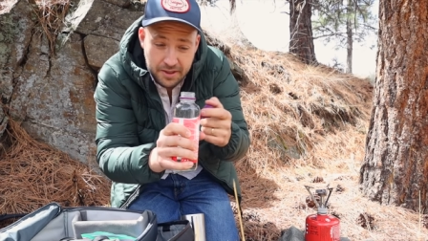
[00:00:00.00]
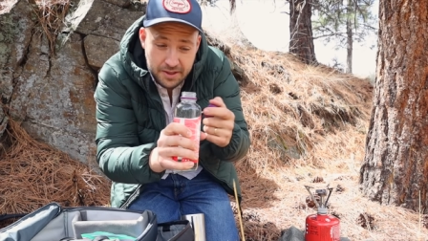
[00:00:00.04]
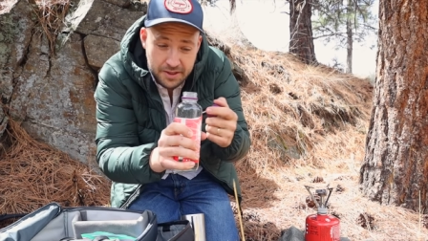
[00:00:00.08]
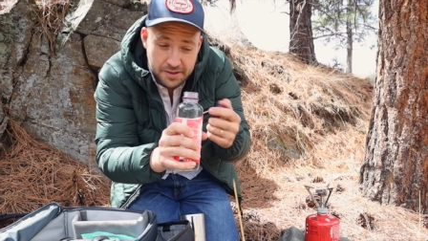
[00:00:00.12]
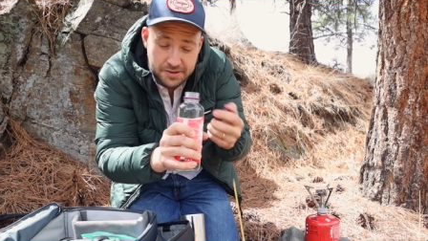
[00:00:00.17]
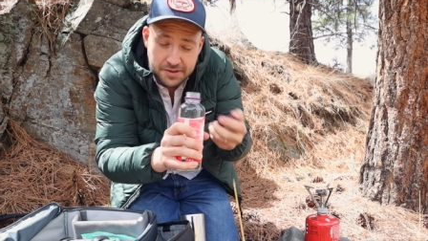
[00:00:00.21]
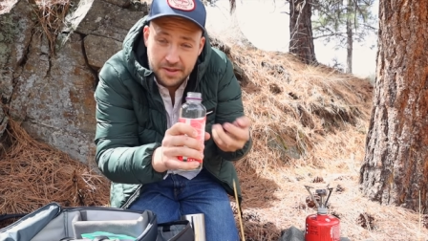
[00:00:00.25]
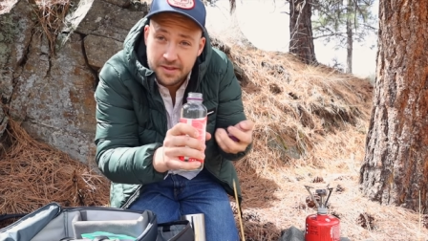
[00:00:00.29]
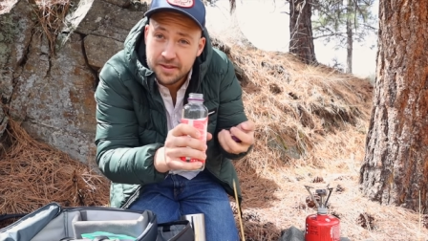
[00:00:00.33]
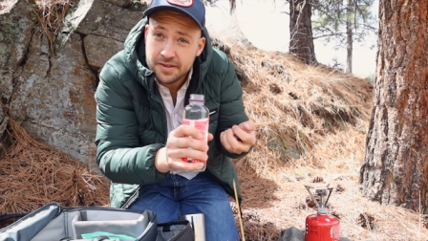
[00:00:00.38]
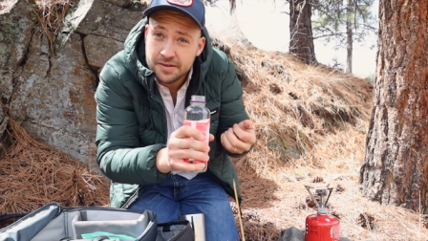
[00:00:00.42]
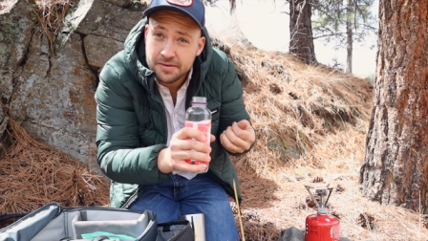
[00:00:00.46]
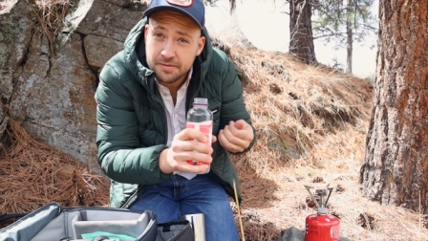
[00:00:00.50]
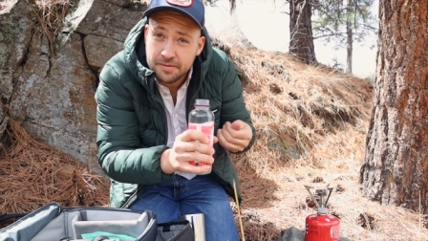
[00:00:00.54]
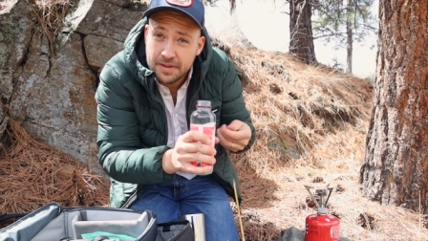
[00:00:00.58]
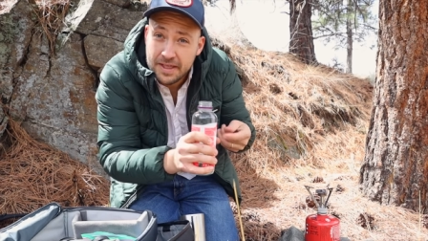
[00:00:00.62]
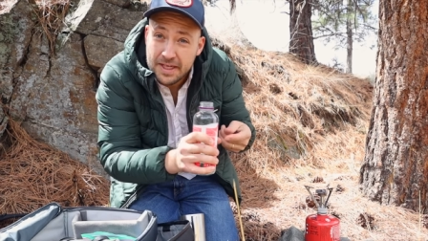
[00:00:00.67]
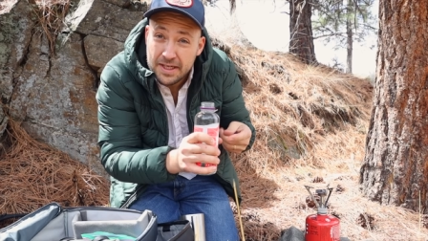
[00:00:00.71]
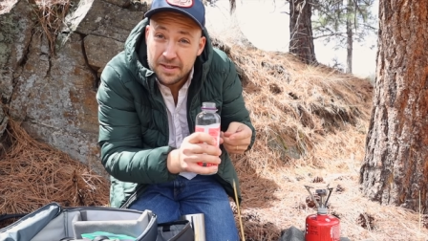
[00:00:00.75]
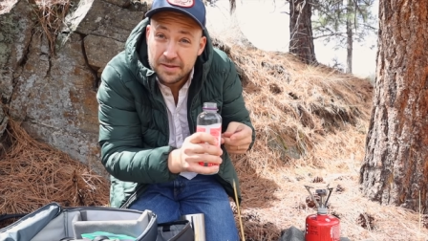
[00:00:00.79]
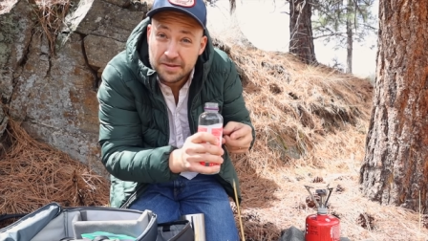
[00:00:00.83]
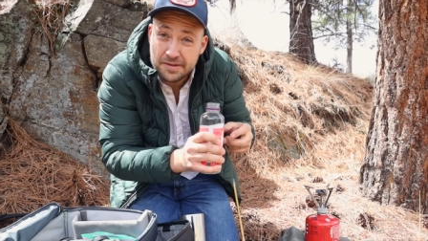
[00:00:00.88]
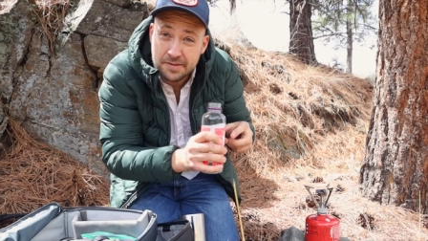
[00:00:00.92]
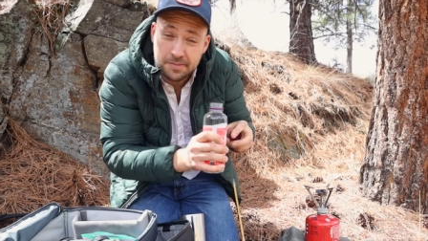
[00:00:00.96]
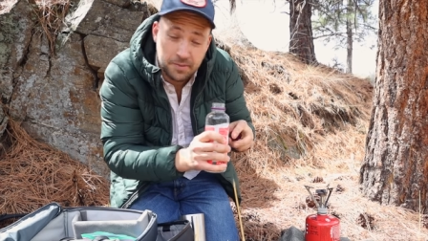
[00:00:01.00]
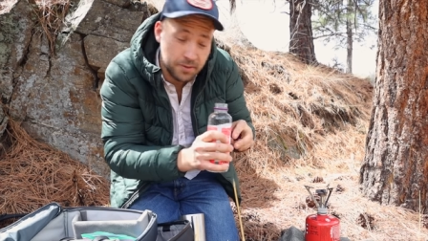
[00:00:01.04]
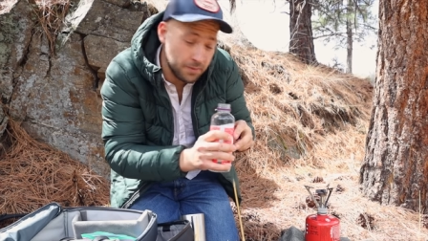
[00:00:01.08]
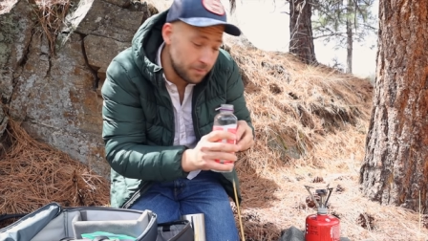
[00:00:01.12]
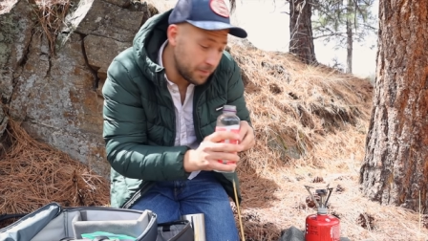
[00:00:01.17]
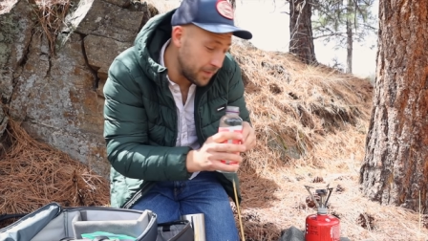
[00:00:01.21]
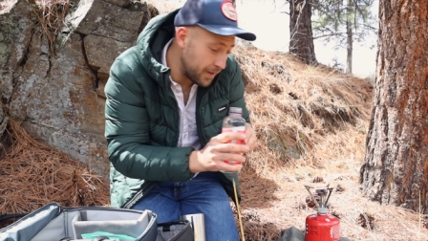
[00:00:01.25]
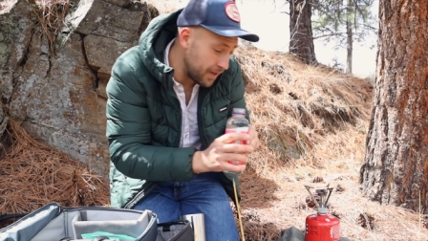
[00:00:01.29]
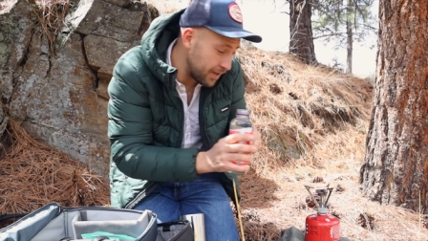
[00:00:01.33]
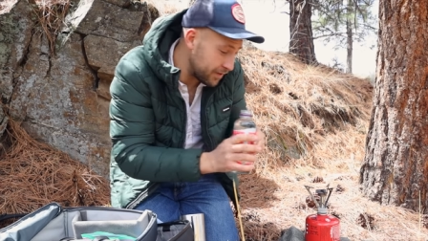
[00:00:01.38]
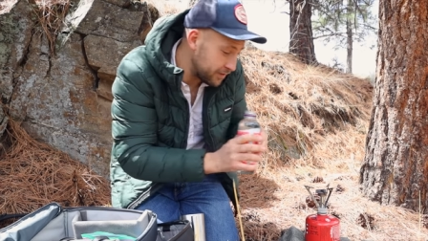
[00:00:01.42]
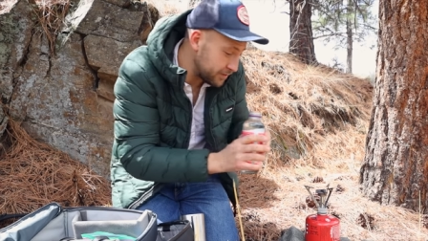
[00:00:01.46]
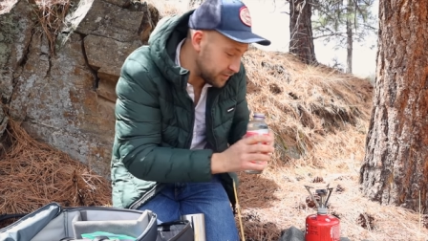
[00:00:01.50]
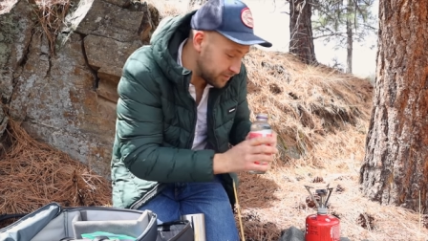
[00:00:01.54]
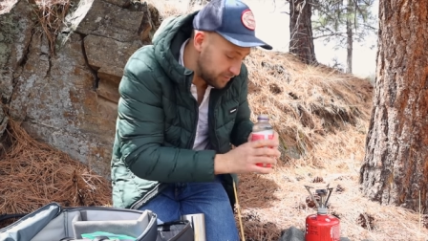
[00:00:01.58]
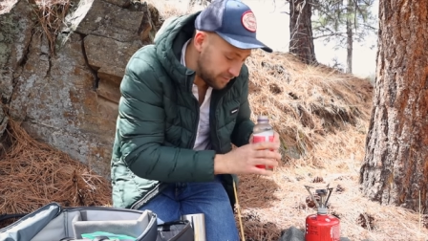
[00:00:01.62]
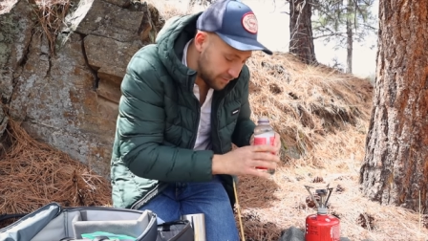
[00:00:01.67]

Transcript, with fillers: using those reusable bottles,